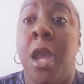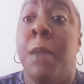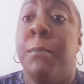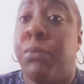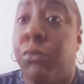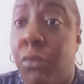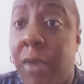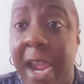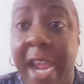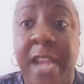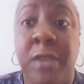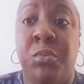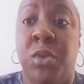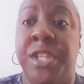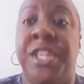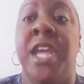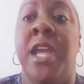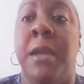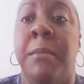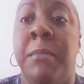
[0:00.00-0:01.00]
prayed
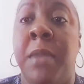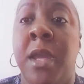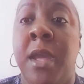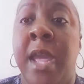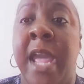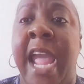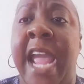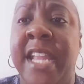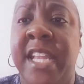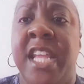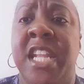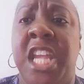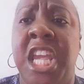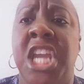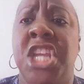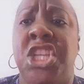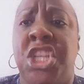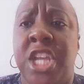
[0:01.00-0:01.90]
with him, and then he